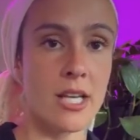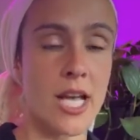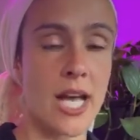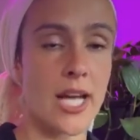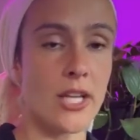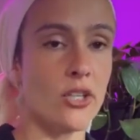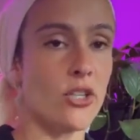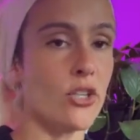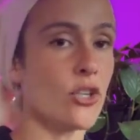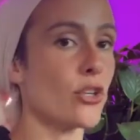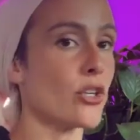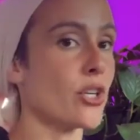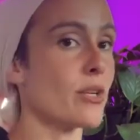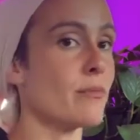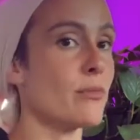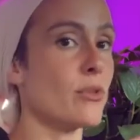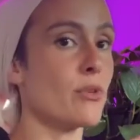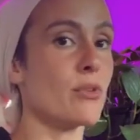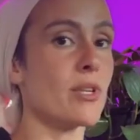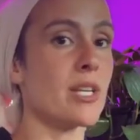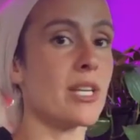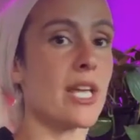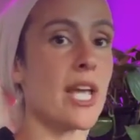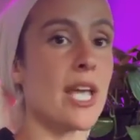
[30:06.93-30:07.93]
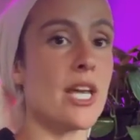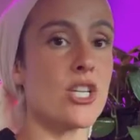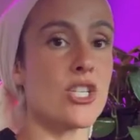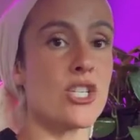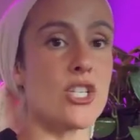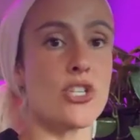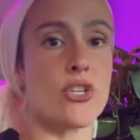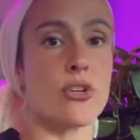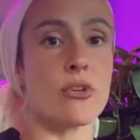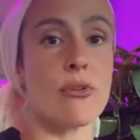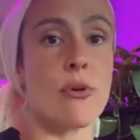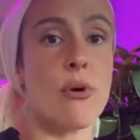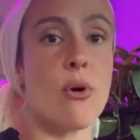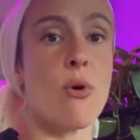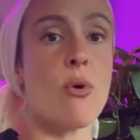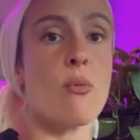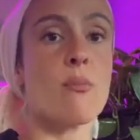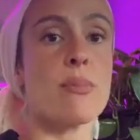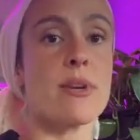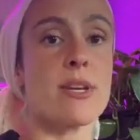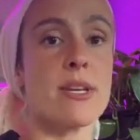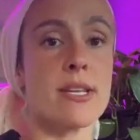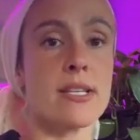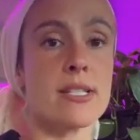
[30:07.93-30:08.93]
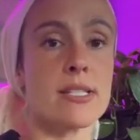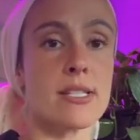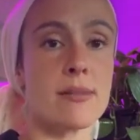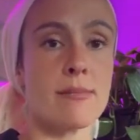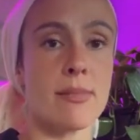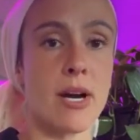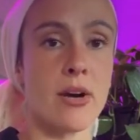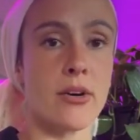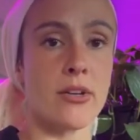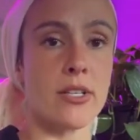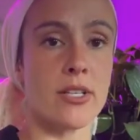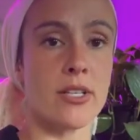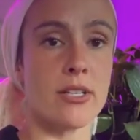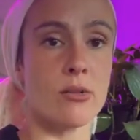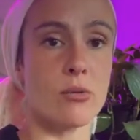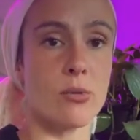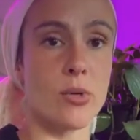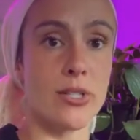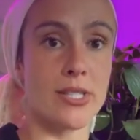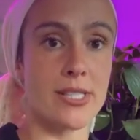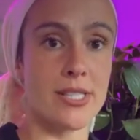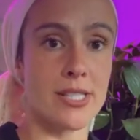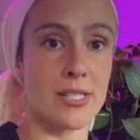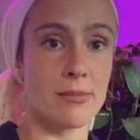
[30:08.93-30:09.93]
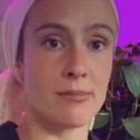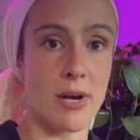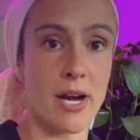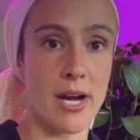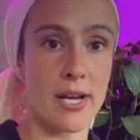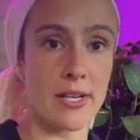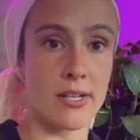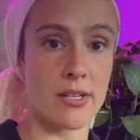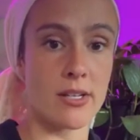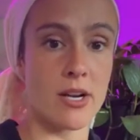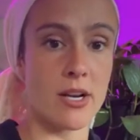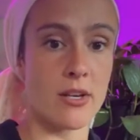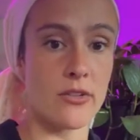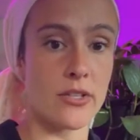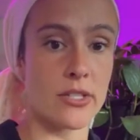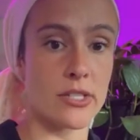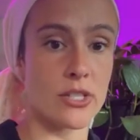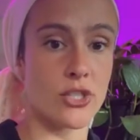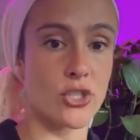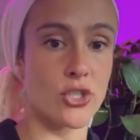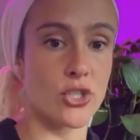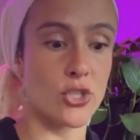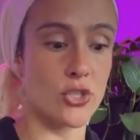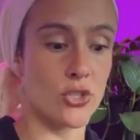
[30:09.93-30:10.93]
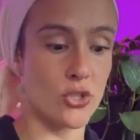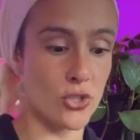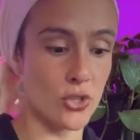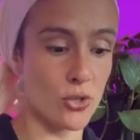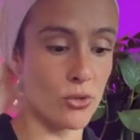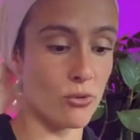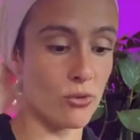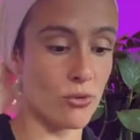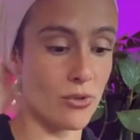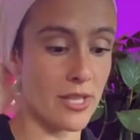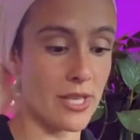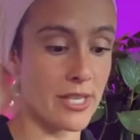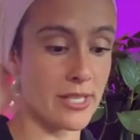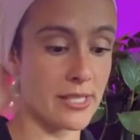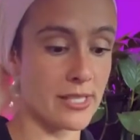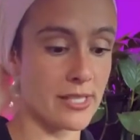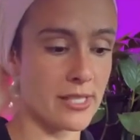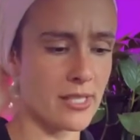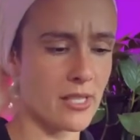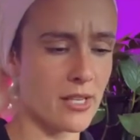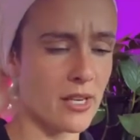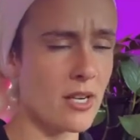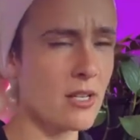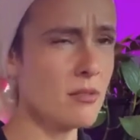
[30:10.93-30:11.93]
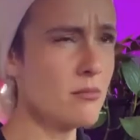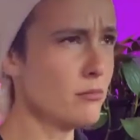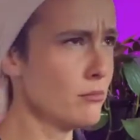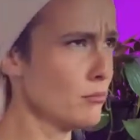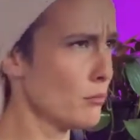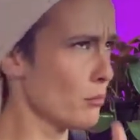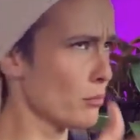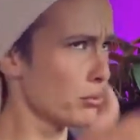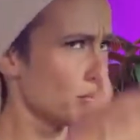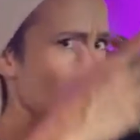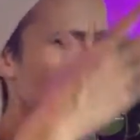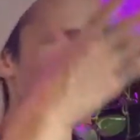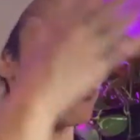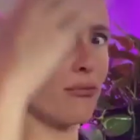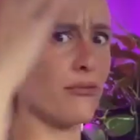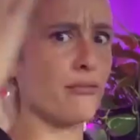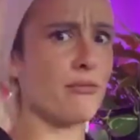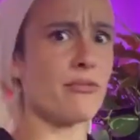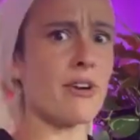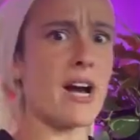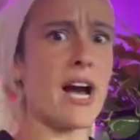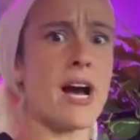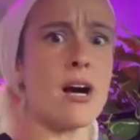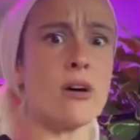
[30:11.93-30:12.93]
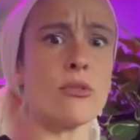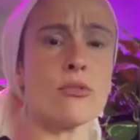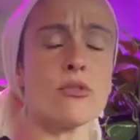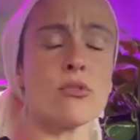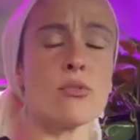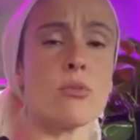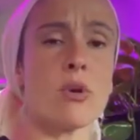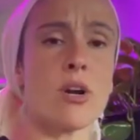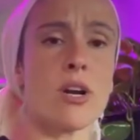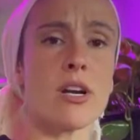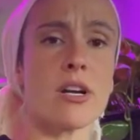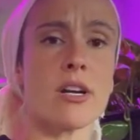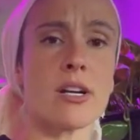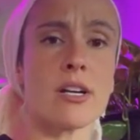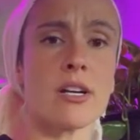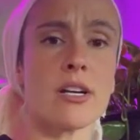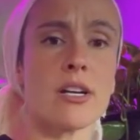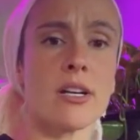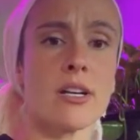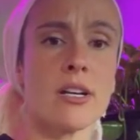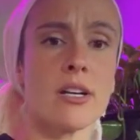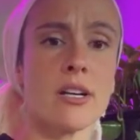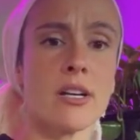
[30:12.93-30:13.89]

and your communication, your openness about it will inspire others to do this profound work.